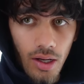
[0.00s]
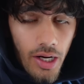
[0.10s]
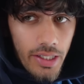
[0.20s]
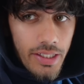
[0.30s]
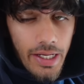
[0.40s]

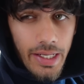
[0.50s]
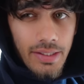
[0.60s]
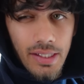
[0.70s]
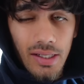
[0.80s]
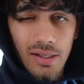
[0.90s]
right,
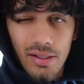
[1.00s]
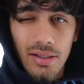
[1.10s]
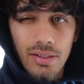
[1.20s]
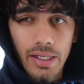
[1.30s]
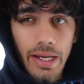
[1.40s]
today's
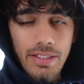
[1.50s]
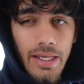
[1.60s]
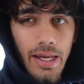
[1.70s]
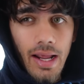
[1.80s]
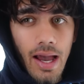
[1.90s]
today's
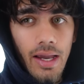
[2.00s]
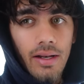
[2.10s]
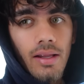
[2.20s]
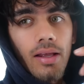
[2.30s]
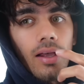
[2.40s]
day
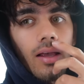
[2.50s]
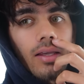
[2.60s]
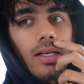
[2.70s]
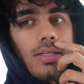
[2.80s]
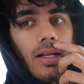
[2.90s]
nine.
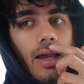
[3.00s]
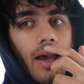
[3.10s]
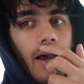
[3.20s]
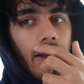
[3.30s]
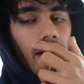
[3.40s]
Yesterday I
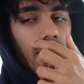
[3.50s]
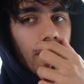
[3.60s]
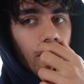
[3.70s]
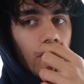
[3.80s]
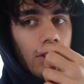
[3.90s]
had a
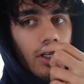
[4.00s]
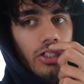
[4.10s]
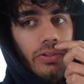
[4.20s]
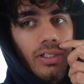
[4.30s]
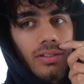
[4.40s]
tooth
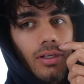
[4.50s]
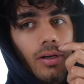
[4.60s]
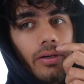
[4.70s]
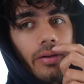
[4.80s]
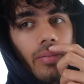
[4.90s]
surgery, so
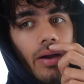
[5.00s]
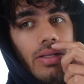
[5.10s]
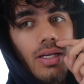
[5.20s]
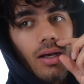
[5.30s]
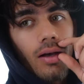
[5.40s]
you can probably
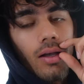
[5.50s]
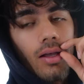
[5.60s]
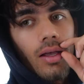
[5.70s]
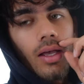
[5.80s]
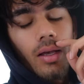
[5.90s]
tell
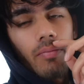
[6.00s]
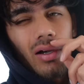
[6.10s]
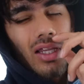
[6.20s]
my